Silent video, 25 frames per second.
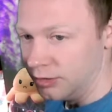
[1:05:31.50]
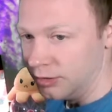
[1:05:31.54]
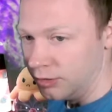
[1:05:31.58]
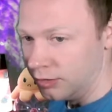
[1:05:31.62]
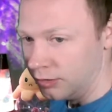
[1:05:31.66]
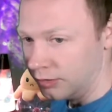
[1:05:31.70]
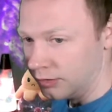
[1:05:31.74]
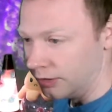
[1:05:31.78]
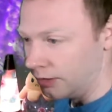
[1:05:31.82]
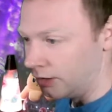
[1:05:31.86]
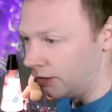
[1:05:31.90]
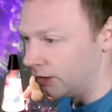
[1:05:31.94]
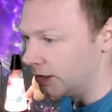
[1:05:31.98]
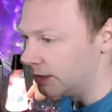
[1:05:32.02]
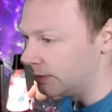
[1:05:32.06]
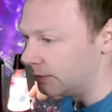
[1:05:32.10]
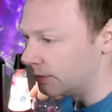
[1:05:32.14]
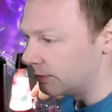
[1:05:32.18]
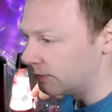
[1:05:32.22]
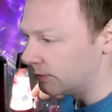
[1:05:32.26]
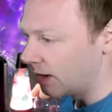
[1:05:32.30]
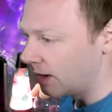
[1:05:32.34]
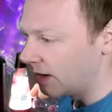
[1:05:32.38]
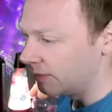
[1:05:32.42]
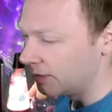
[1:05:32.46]
Ollie
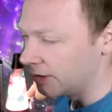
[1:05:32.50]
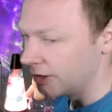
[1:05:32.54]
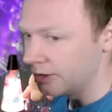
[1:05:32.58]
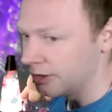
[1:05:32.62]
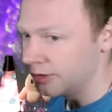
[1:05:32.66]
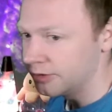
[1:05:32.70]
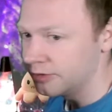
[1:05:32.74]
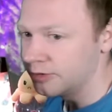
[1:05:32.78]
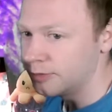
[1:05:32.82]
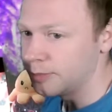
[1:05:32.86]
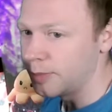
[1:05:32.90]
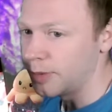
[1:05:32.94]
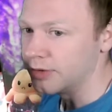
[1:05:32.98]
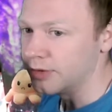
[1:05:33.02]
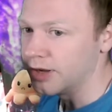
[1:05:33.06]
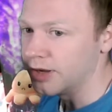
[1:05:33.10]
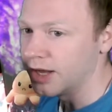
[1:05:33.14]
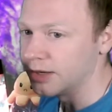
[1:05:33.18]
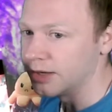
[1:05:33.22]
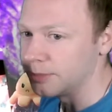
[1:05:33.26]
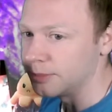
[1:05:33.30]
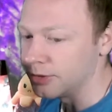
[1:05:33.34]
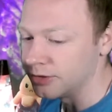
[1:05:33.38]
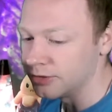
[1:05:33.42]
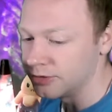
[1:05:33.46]
would rather smoke
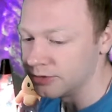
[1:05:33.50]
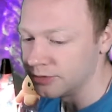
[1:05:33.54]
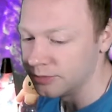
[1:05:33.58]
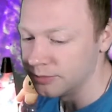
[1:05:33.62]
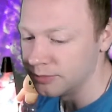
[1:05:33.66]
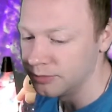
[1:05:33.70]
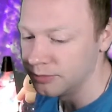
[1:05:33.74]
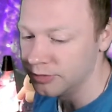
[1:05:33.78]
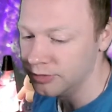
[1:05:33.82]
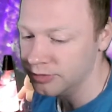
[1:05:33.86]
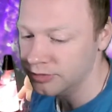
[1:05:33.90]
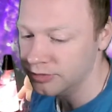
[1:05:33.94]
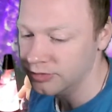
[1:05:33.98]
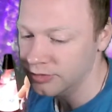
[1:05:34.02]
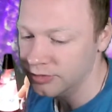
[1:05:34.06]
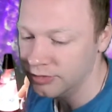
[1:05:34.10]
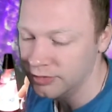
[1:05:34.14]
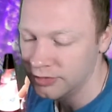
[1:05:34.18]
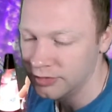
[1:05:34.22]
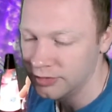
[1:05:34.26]
cannabis, which